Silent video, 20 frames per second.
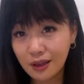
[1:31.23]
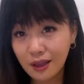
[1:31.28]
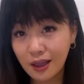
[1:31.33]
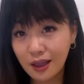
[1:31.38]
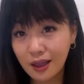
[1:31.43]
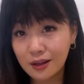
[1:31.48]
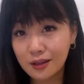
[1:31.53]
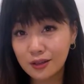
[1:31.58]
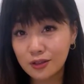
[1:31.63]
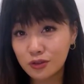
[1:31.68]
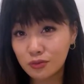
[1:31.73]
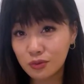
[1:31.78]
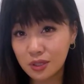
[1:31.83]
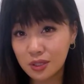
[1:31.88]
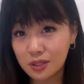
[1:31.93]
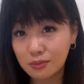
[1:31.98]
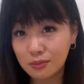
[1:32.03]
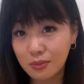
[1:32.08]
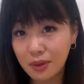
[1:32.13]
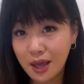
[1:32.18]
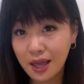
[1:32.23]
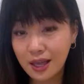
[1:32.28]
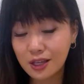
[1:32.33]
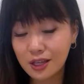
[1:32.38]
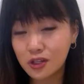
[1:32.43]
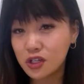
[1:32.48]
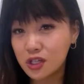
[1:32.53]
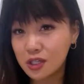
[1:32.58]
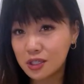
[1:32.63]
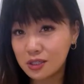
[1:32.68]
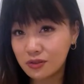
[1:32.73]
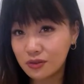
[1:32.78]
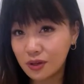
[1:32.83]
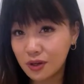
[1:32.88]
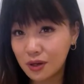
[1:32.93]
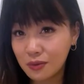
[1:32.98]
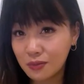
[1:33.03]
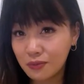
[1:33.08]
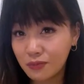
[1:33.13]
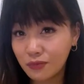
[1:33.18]
and it's written by
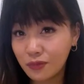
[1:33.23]
Shakespeare.